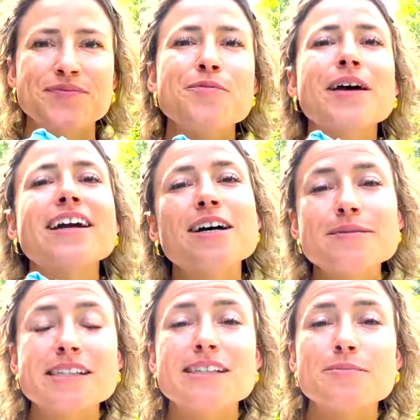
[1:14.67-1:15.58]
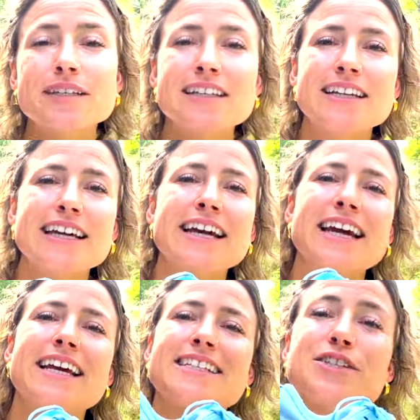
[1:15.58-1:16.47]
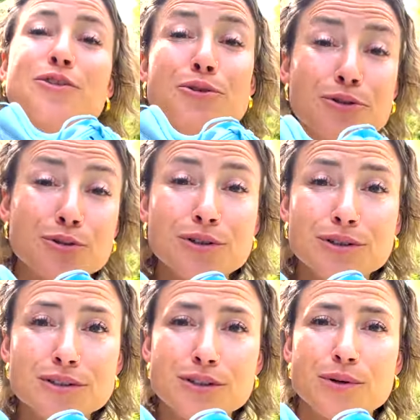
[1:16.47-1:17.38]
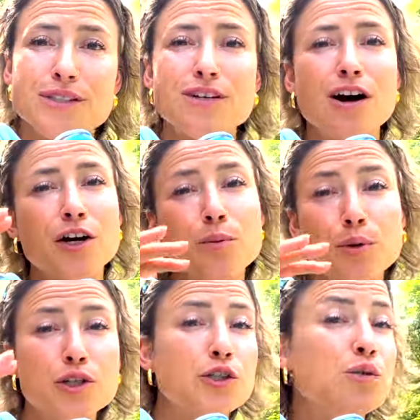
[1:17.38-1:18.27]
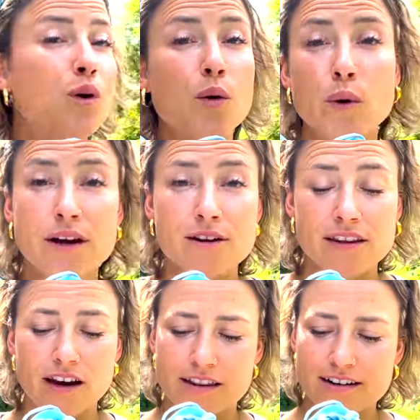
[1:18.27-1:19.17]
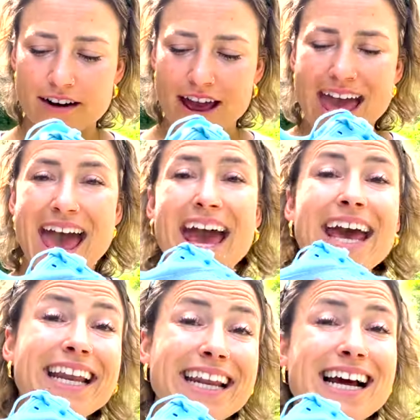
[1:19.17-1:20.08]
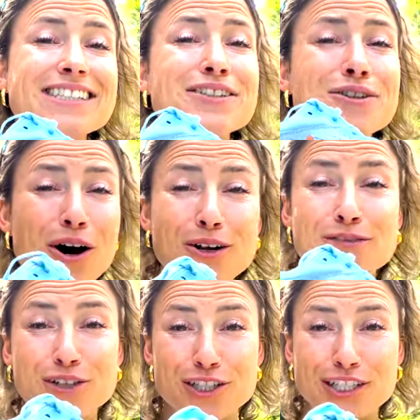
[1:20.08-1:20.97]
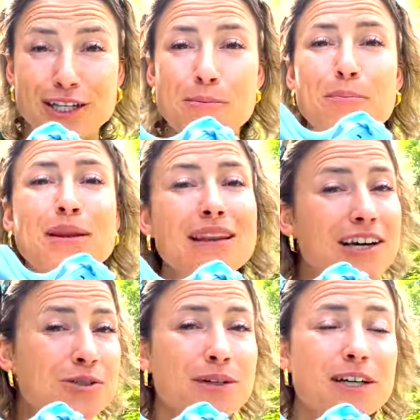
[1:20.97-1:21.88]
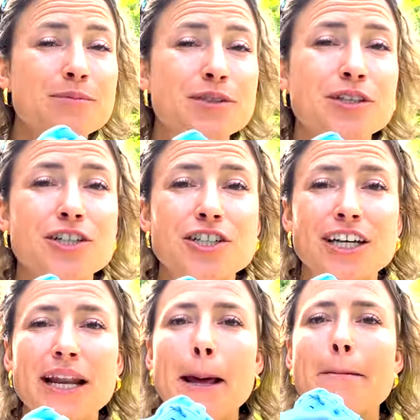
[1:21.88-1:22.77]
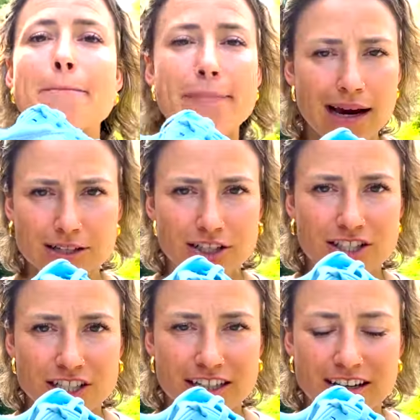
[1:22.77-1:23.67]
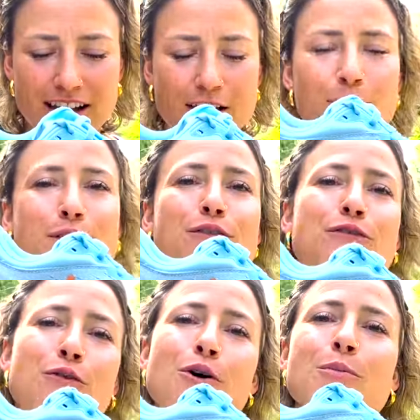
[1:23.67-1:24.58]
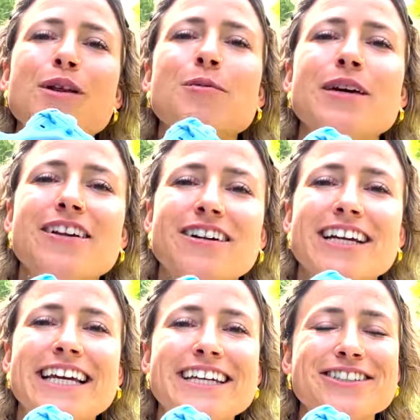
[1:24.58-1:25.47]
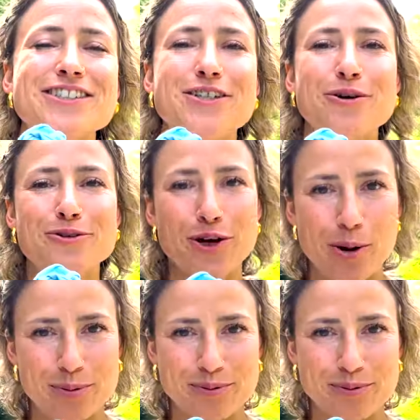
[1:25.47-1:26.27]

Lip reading: When it comes to stability, it's neutral, so it's not gonna push you one way or the other. And it has a lot of cushion. Plush when it comes to cushion, max cushion, with a 4mm heel to toe drop.